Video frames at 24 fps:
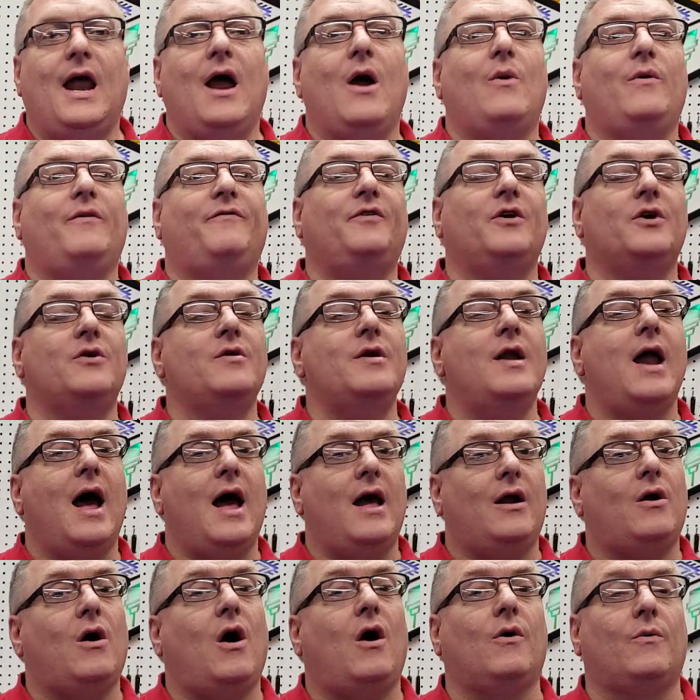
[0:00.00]
Now, if you're
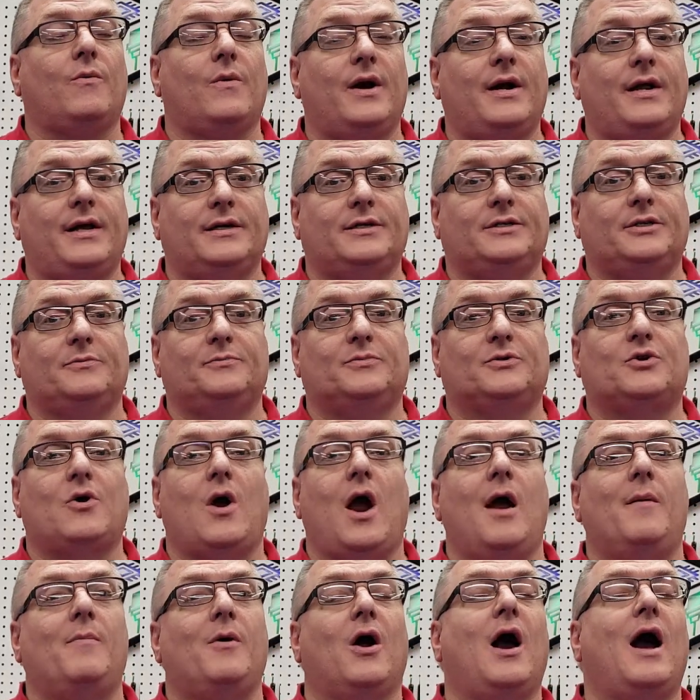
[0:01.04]
not already a
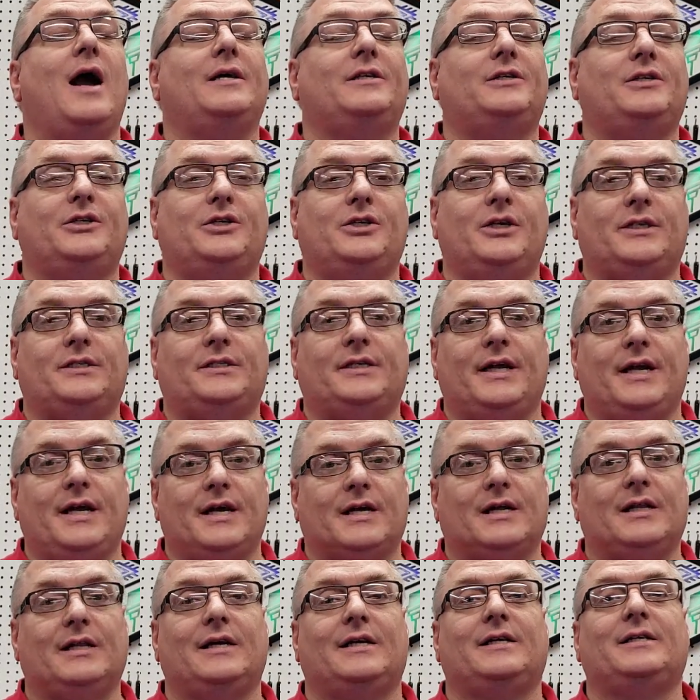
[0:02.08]
subscriber, I suggest that
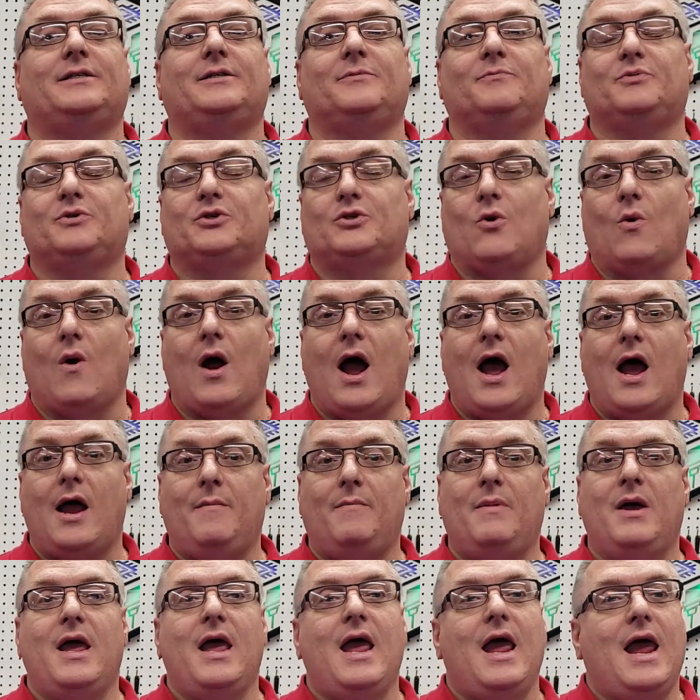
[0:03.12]
you click
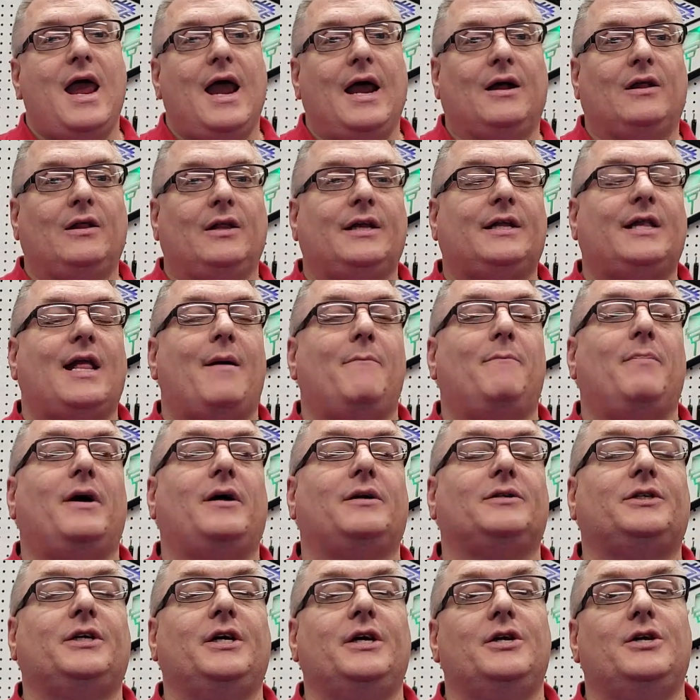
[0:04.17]
subscribe and click that
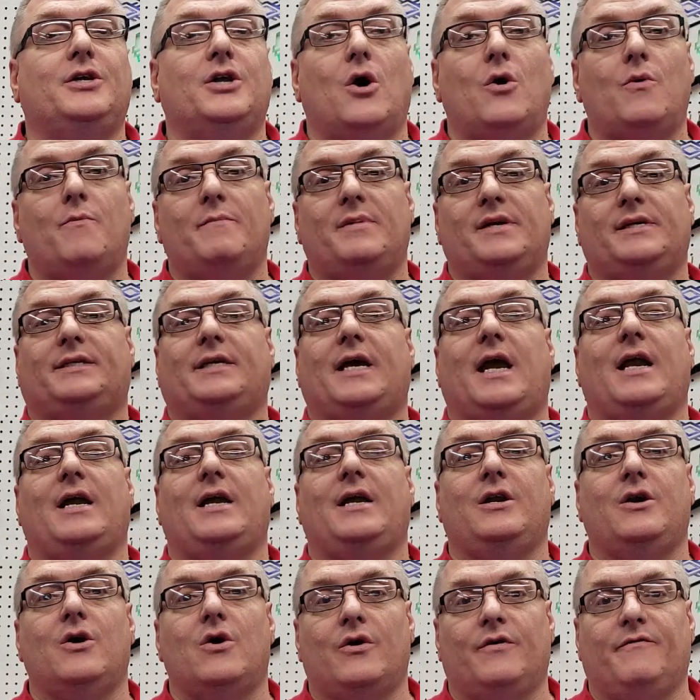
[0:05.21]
bell so you don't miss
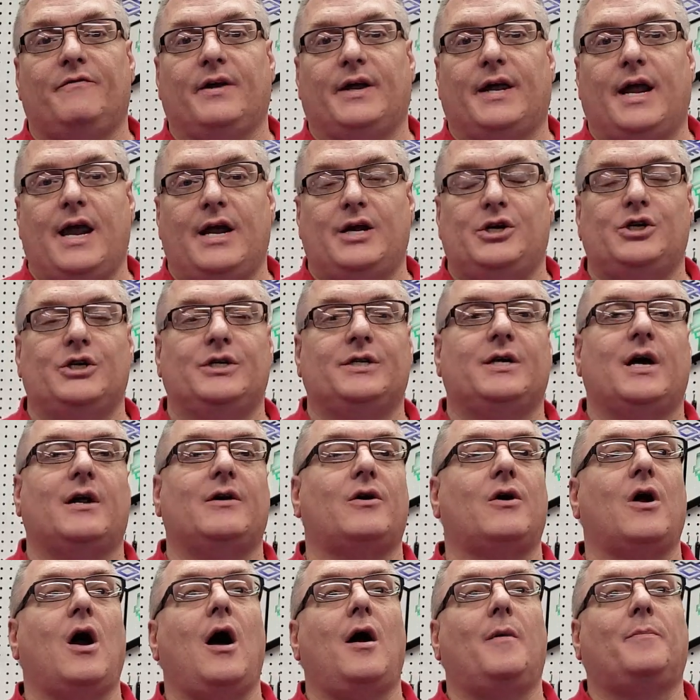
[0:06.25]
any notifications on
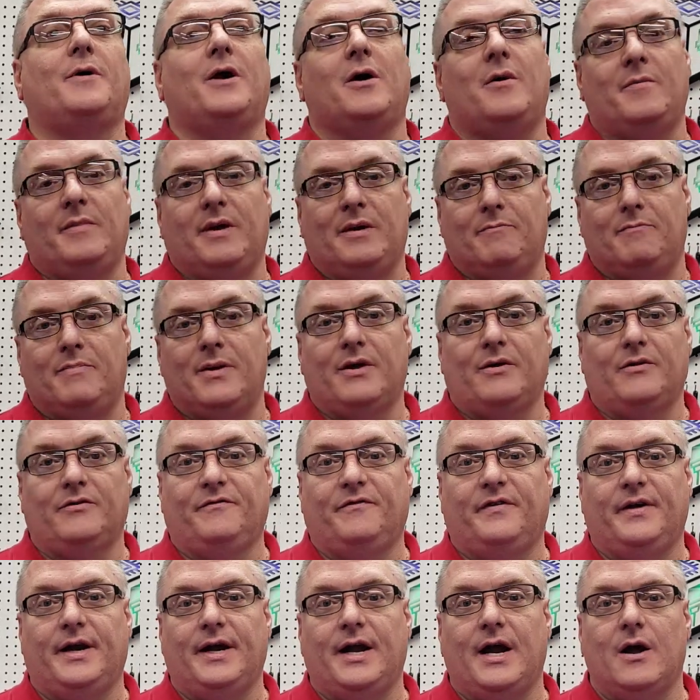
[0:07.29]
our upcoming
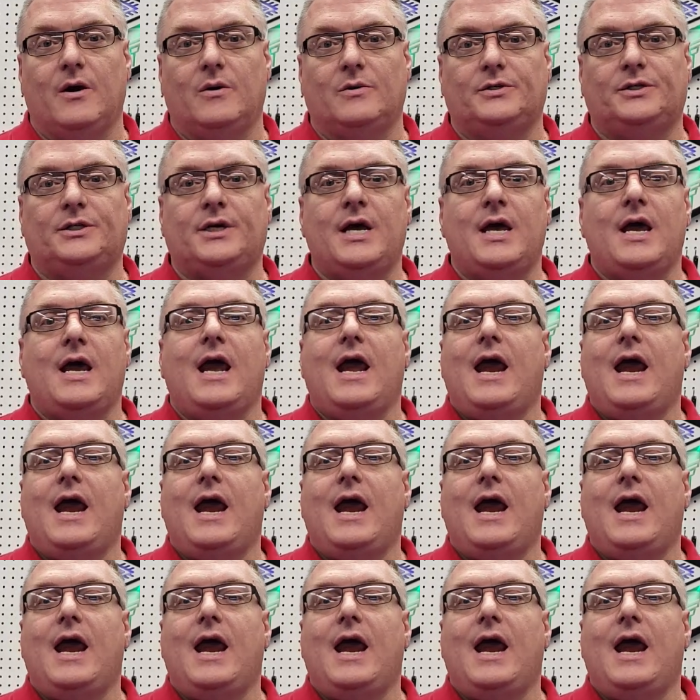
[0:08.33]
build videos.